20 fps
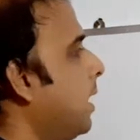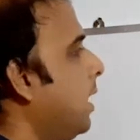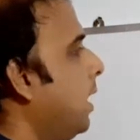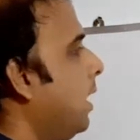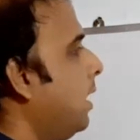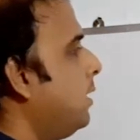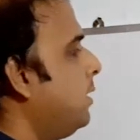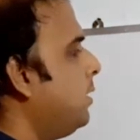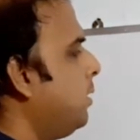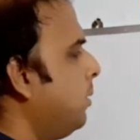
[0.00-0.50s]

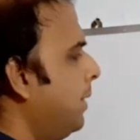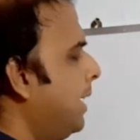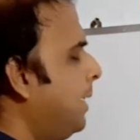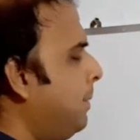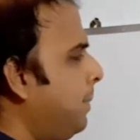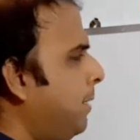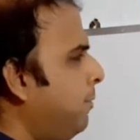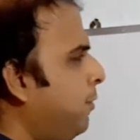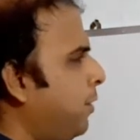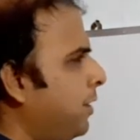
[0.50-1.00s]
So let
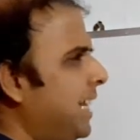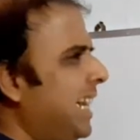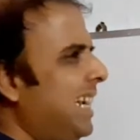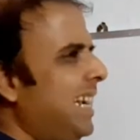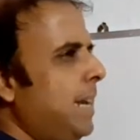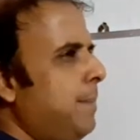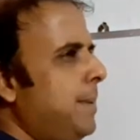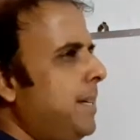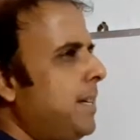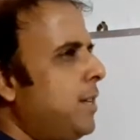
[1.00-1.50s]
me
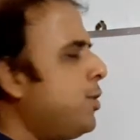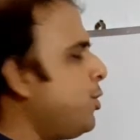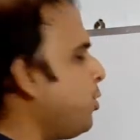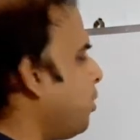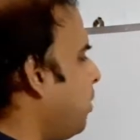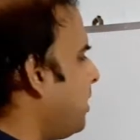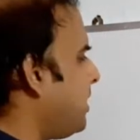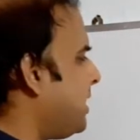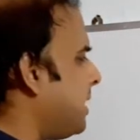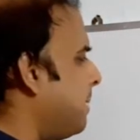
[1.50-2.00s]
just
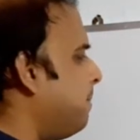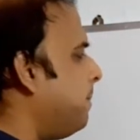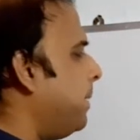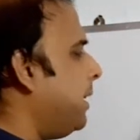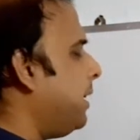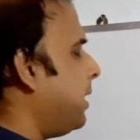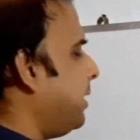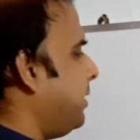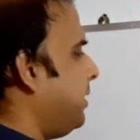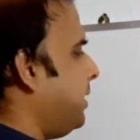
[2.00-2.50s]
draw a
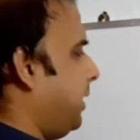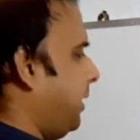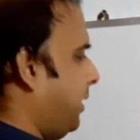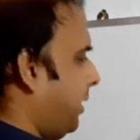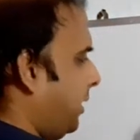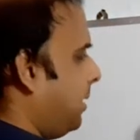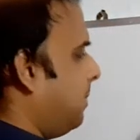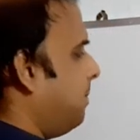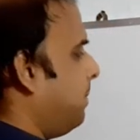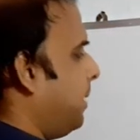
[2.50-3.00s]
simple
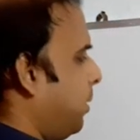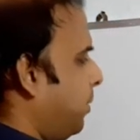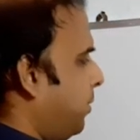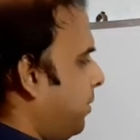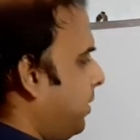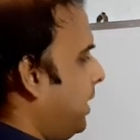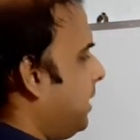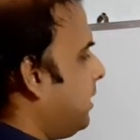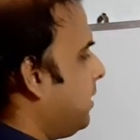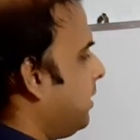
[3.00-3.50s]
compound,
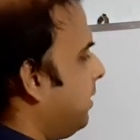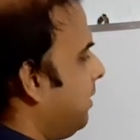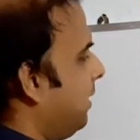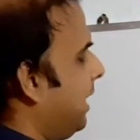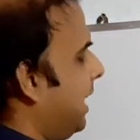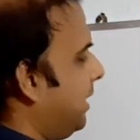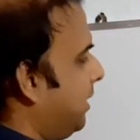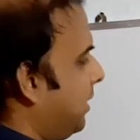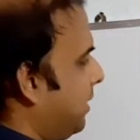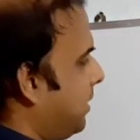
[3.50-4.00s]
right?
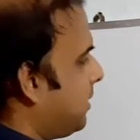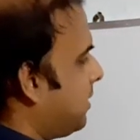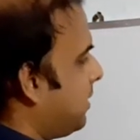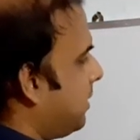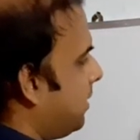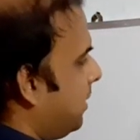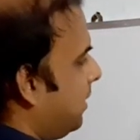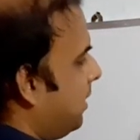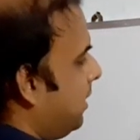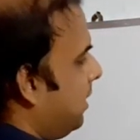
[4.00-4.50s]
Like this.
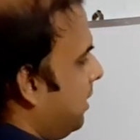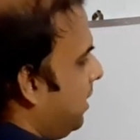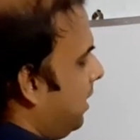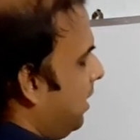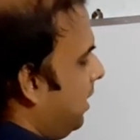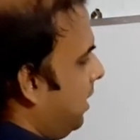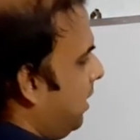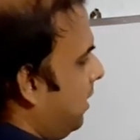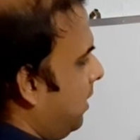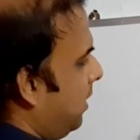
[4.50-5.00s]

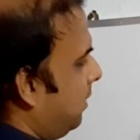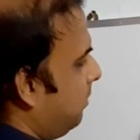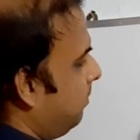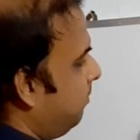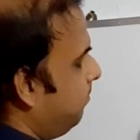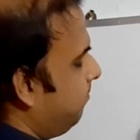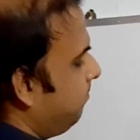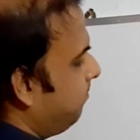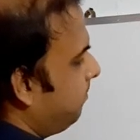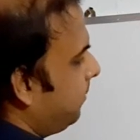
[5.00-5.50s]

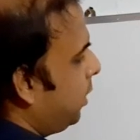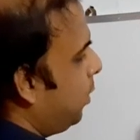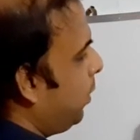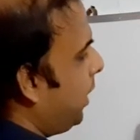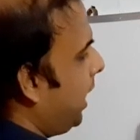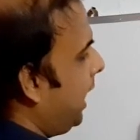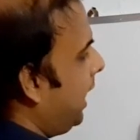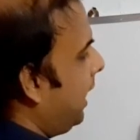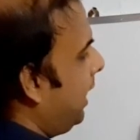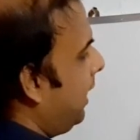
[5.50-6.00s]
Okay.